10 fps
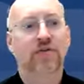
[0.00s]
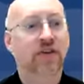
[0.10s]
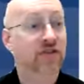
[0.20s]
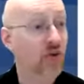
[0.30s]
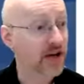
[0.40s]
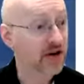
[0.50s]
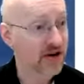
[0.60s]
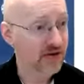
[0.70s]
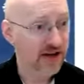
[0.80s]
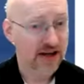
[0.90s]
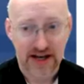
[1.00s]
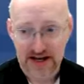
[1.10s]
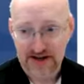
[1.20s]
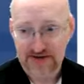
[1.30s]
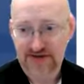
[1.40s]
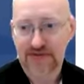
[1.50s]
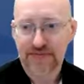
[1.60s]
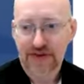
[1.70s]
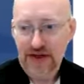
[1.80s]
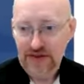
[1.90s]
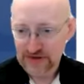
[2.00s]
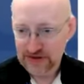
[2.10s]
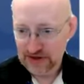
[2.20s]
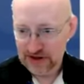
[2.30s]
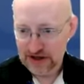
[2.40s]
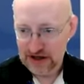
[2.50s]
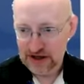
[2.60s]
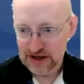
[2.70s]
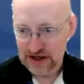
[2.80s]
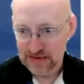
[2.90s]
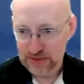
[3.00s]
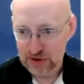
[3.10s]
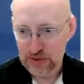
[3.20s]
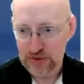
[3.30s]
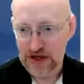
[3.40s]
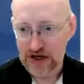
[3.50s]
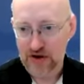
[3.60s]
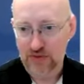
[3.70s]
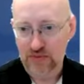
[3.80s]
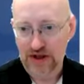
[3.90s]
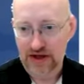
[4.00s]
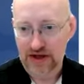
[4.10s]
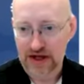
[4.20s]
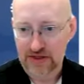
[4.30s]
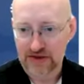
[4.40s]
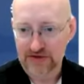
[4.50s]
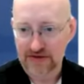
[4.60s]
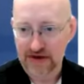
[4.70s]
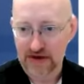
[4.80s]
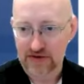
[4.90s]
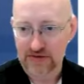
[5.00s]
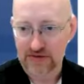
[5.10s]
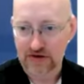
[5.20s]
So when you're using headings, there's in both this is a